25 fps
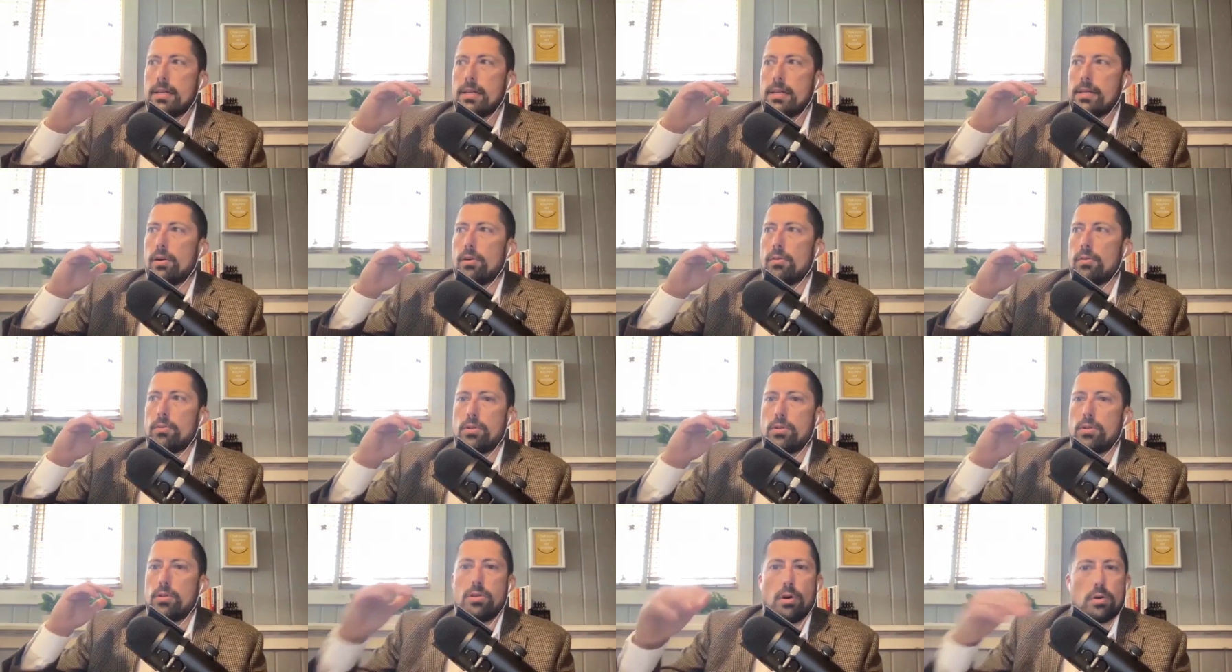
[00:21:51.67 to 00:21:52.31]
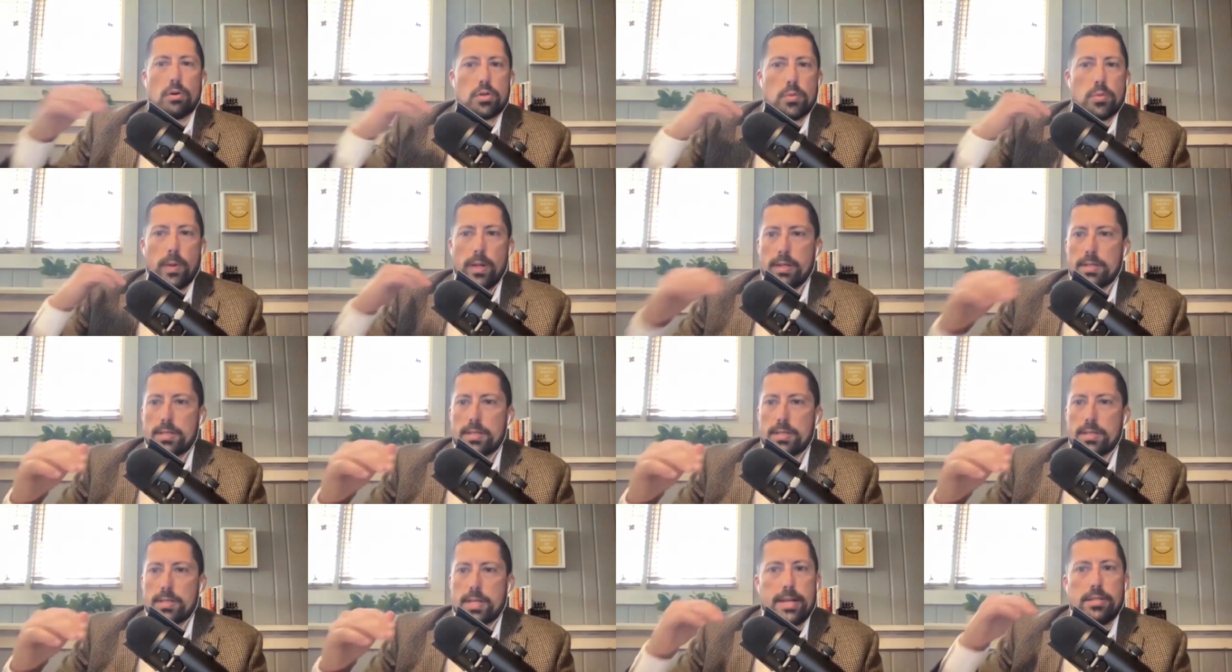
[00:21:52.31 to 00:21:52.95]
you know you know as well
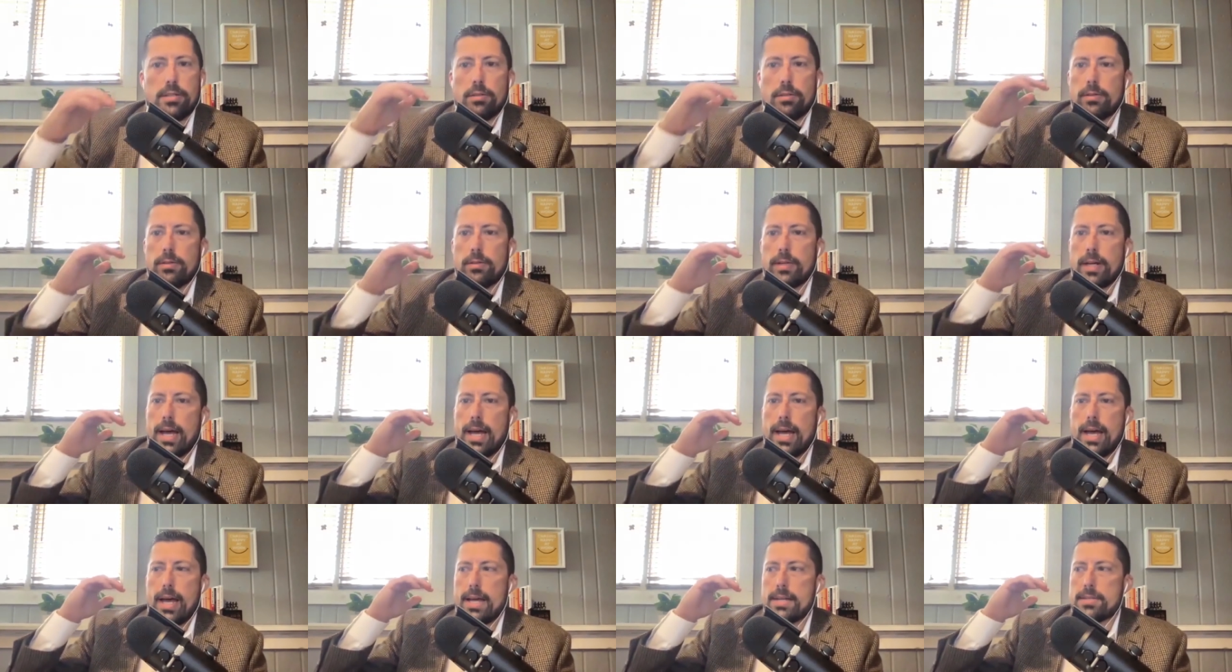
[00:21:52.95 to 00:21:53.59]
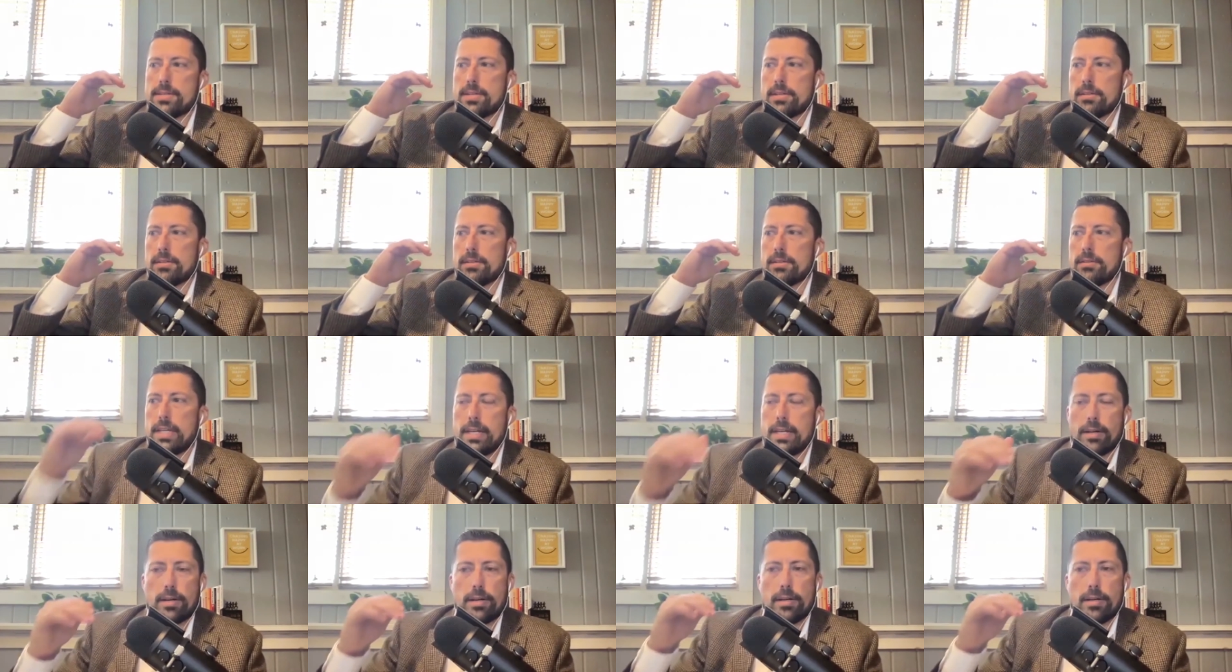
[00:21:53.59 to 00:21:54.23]
as i do as a
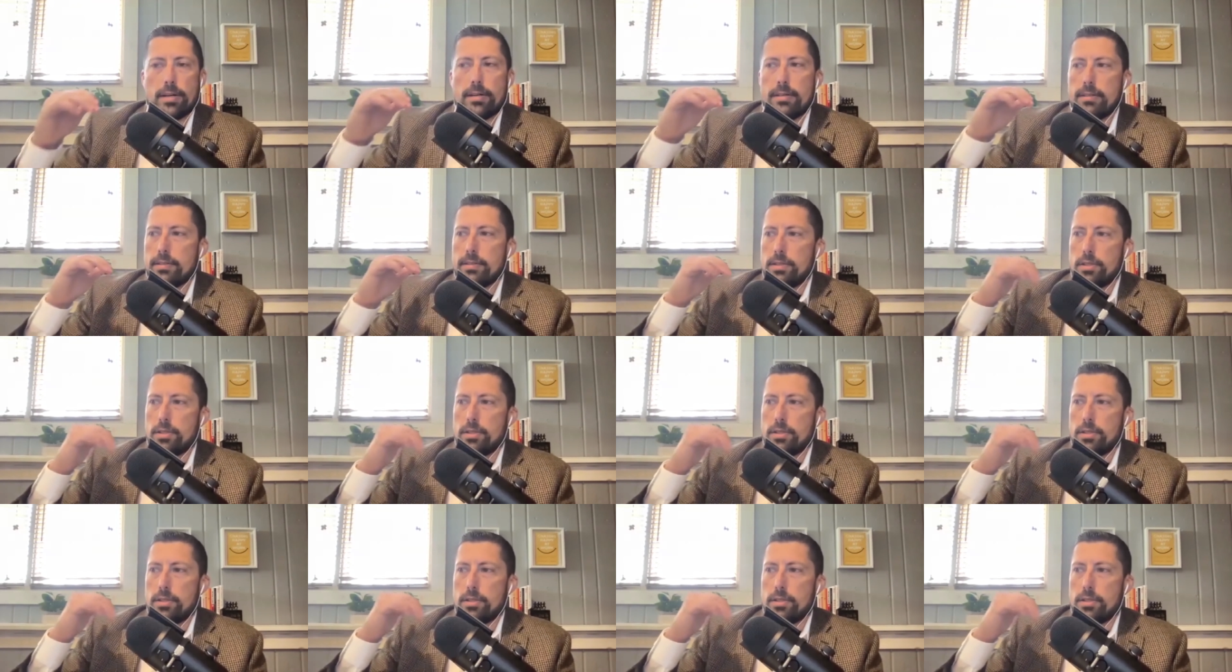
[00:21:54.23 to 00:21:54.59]
leader